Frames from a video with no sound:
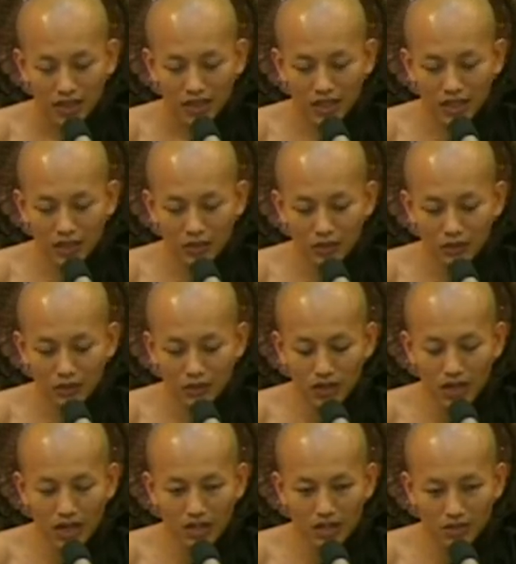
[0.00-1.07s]
Then you should
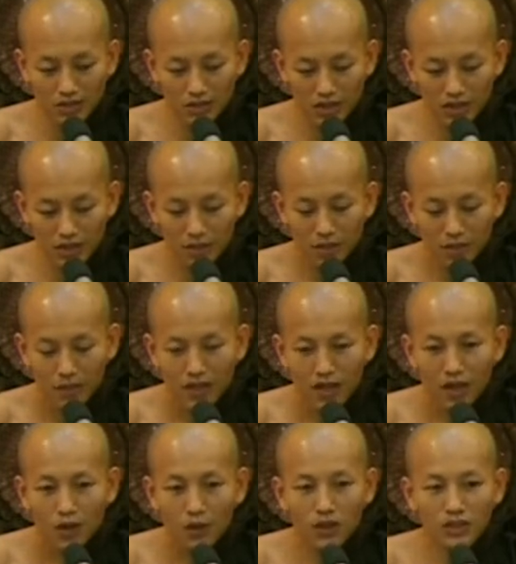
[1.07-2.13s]
ask yourself,
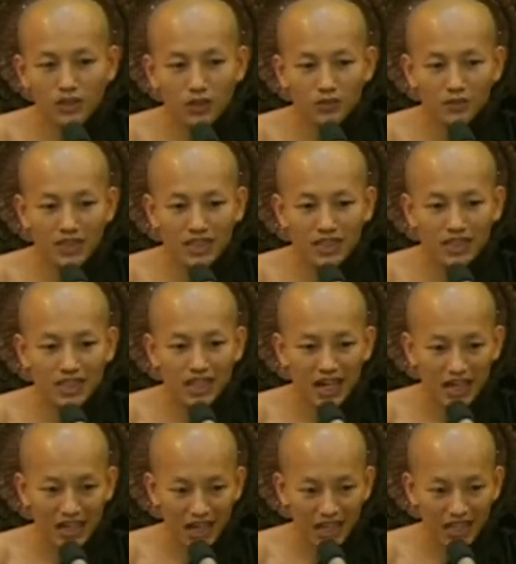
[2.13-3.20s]
which objects
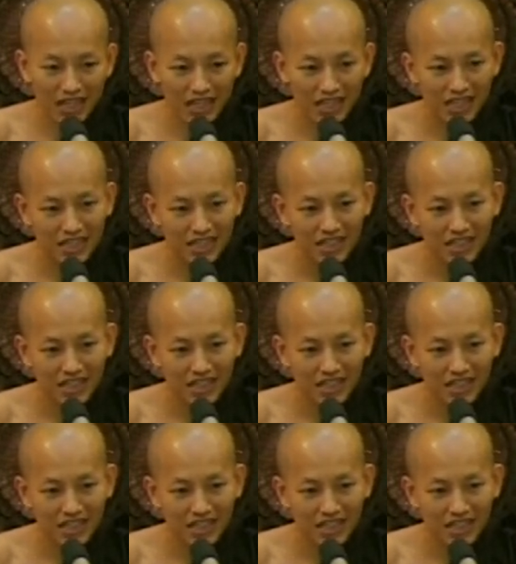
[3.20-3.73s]
I like?